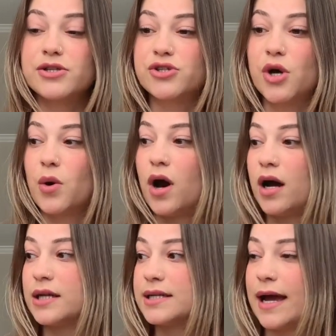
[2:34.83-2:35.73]
So
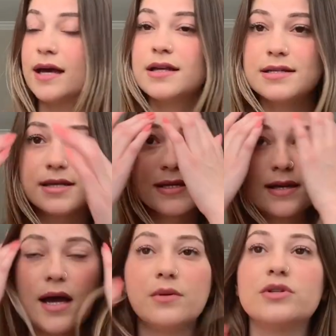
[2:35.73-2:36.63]
on dialysis,
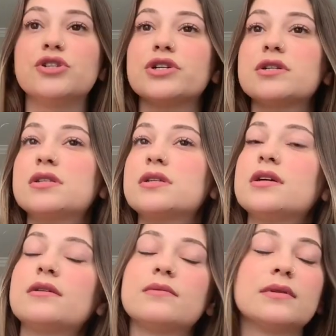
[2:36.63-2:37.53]
I would just
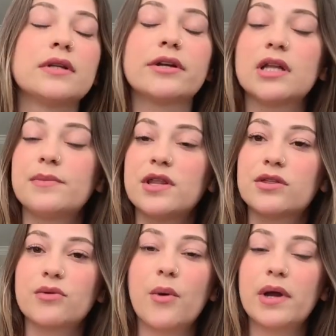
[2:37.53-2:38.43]
literally be
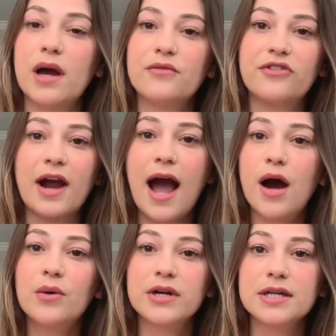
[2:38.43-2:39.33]
throwing up for
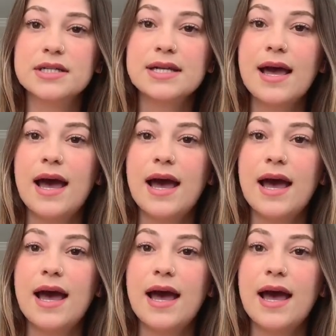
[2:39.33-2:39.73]
hours,